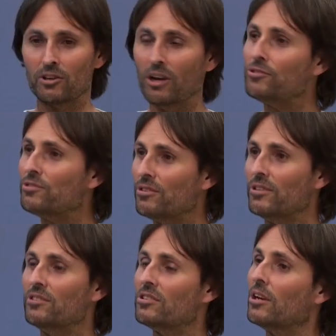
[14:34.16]
God's
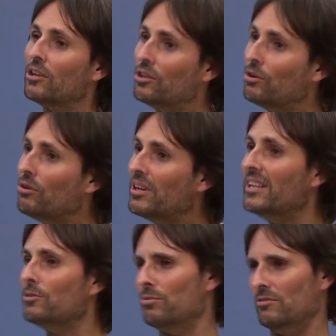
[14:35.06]
truth is you're
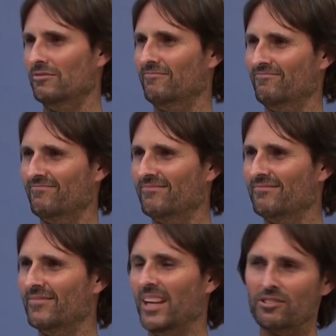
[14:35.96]
equal.
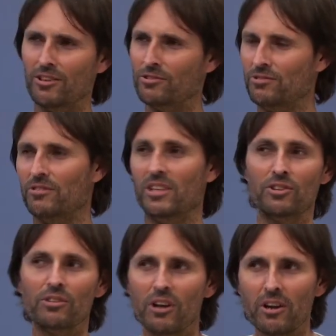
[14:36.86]
That's God's truth
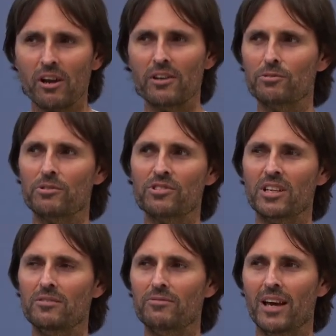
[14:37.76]
and you're not going to
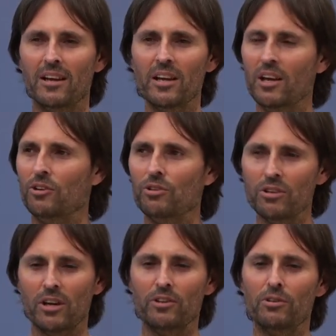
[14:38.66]
receive that.
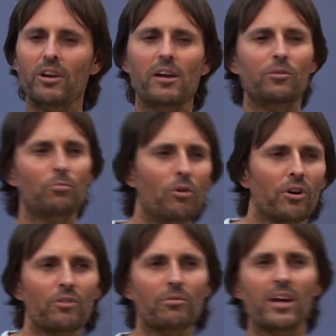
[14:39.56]
You're going to
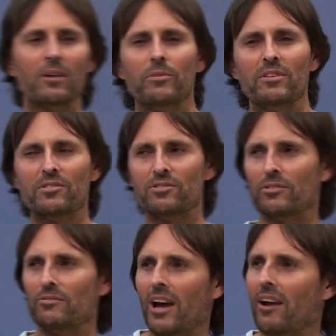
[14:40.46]
walk around with this
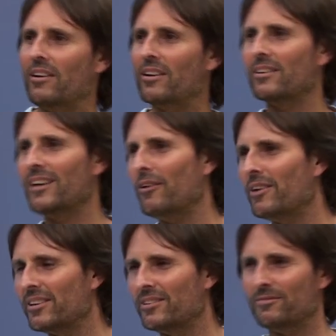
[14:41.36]
sort of
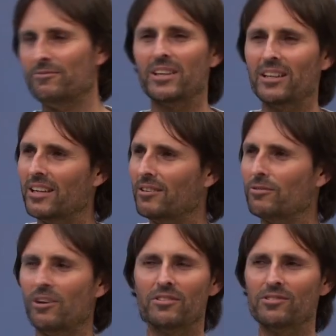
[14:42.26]
arrogant feeling
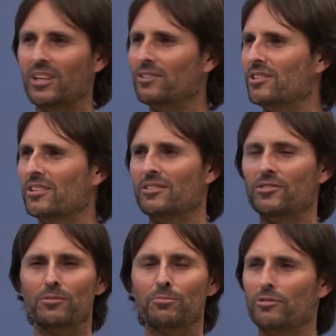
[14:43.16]
of condescension and
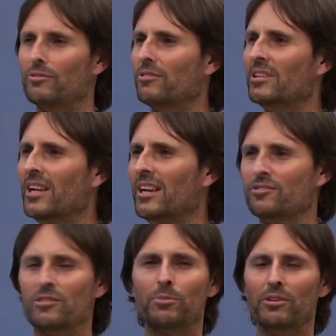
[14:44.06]
disapproval,
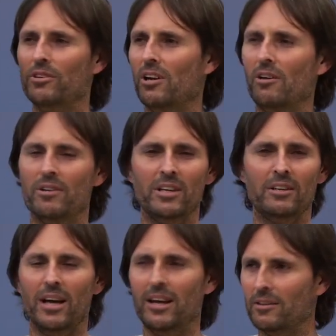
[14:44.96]

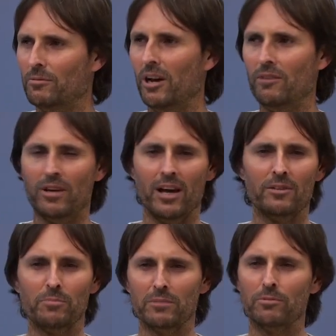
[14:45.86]
superiority to over
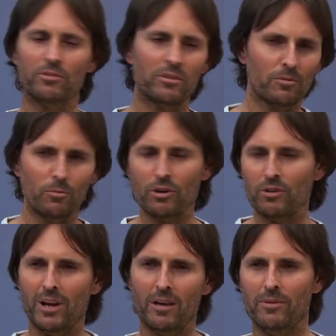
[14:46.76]
other people. You're going to
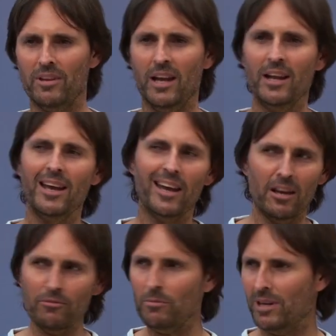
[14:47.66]
walk around with that.
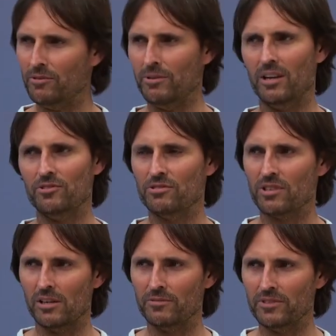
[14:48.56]
Everyone around you
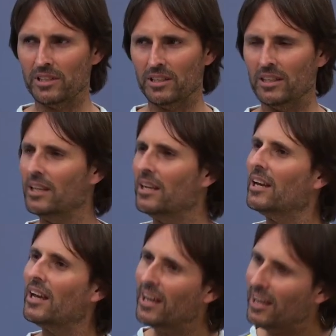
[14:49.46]
is going to feel
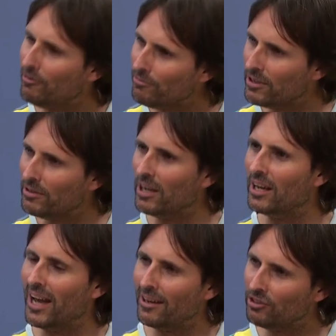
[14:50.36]
it.
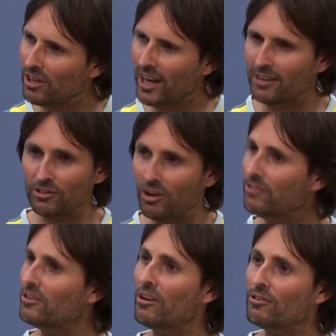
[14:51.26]
And
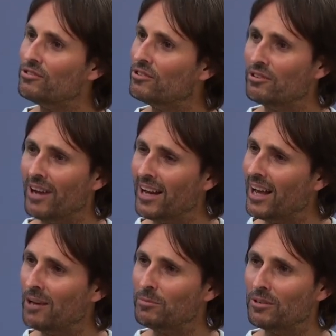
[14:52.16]
God knows that you're out
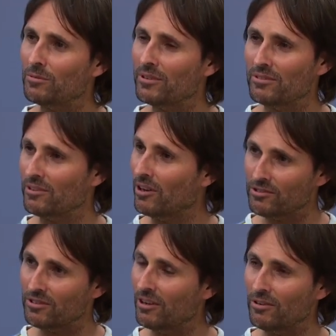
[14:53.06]
of harmony with
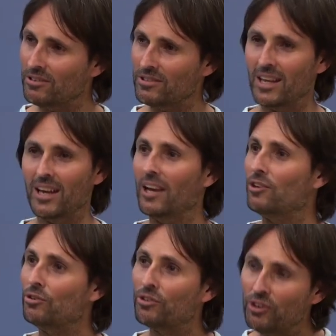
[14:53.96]
God's laws.
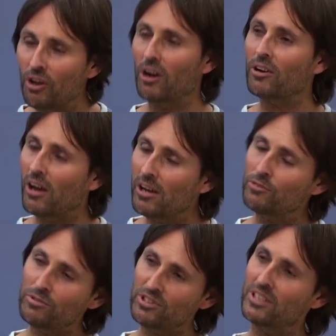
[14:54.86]
You're not
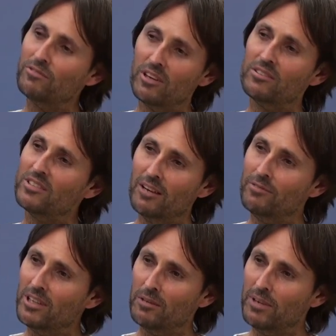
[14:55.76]
going to receive God's
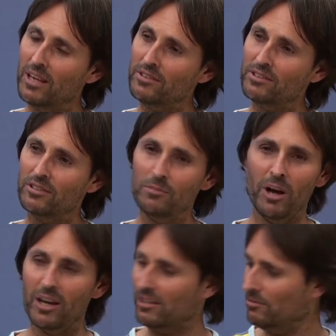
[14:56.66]
love in that place. You
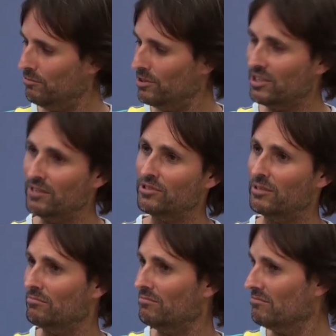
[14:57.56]
might receive
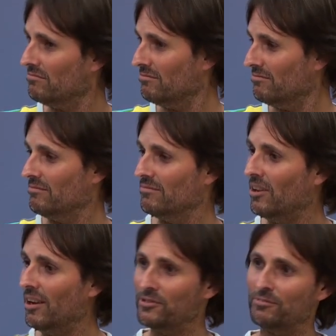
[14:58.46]
some
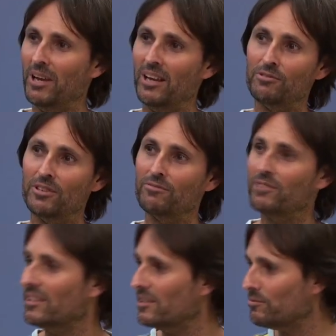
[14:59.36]
nice pandering
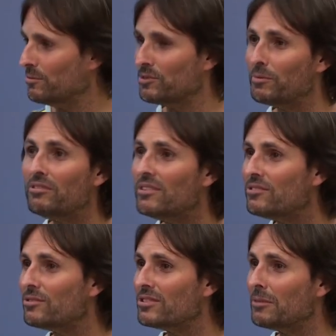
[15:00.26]
feelings from spirits